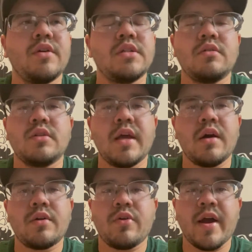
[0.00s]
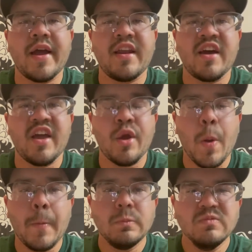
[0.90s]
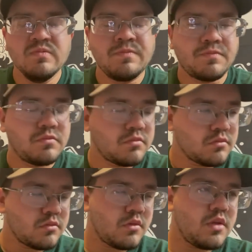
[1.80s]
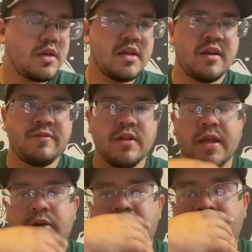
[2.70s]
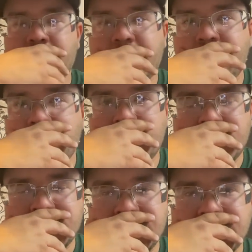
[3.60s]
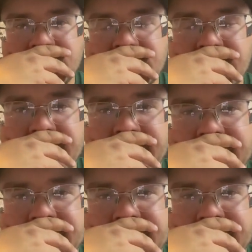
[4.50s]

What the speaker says: single day I would cry at night. And I feel like crying right now because I'm just like,